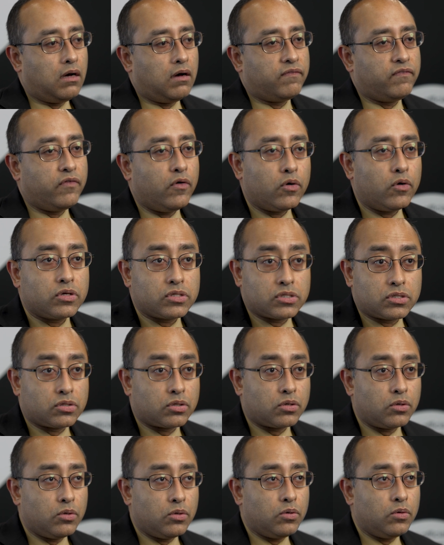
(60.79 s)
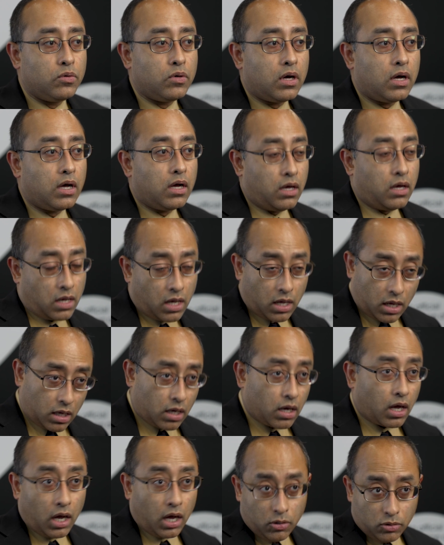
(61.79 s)
folks through
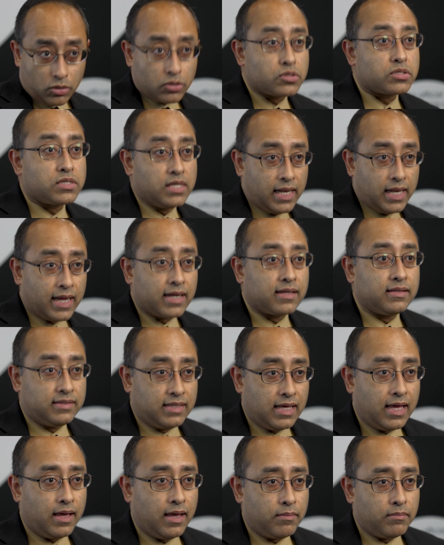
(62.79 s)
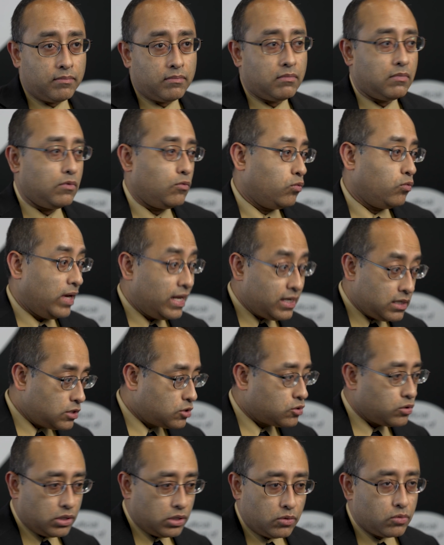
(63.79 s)
how to select them,
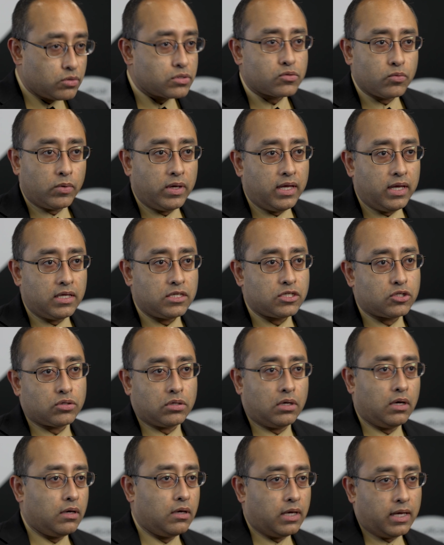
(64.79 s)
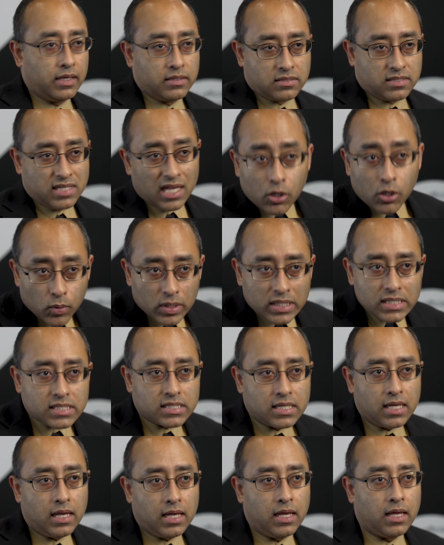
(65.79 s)
when to use which, and
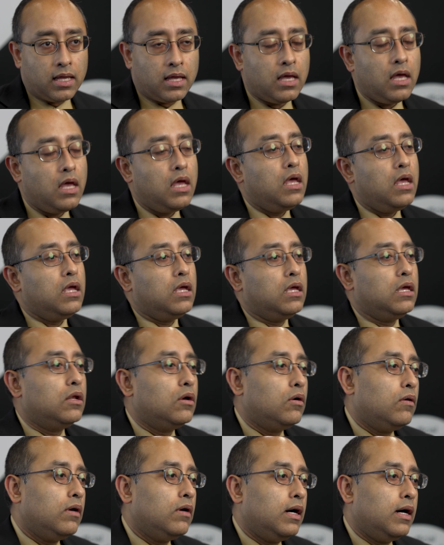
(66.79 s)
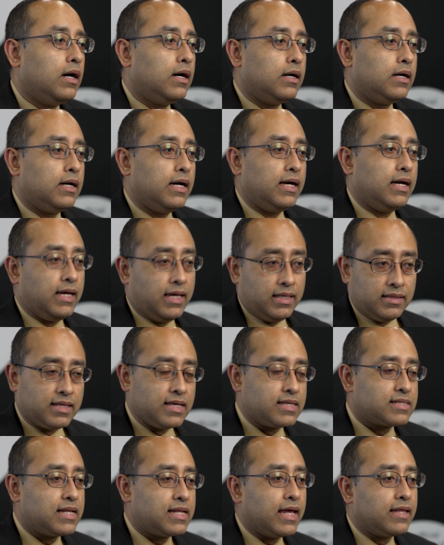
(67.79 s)
sequencing, and
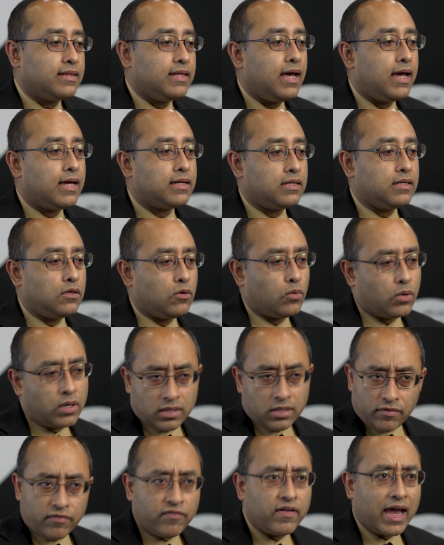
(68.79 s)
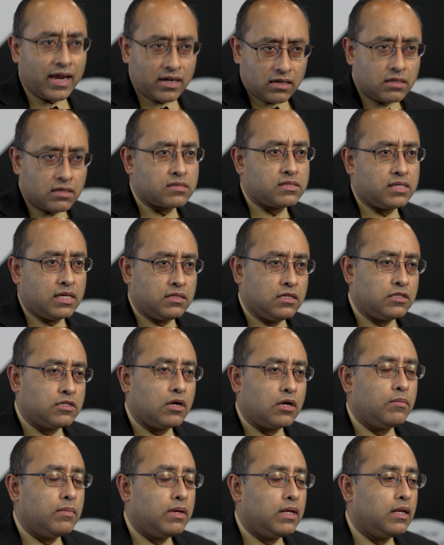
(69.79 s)
things like that. What are the factors that
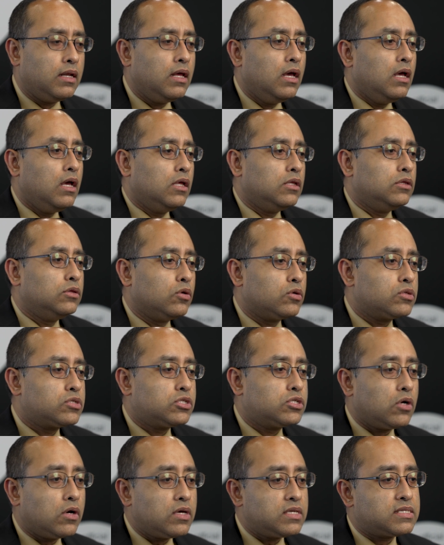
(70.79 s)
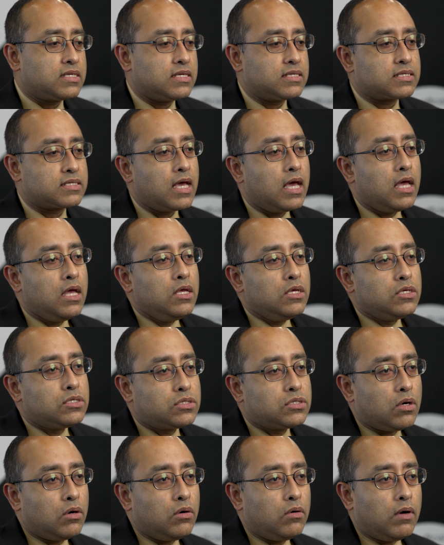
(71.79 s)
determine those choices?
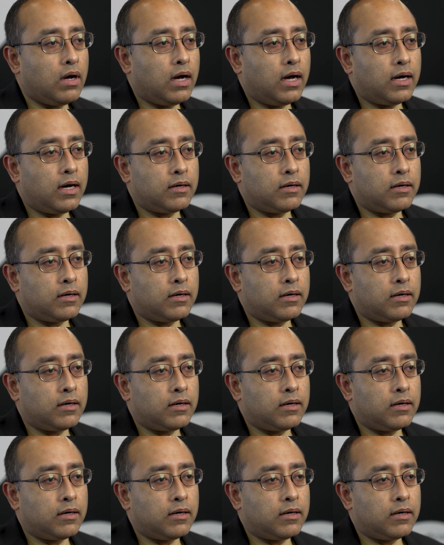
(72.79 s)
So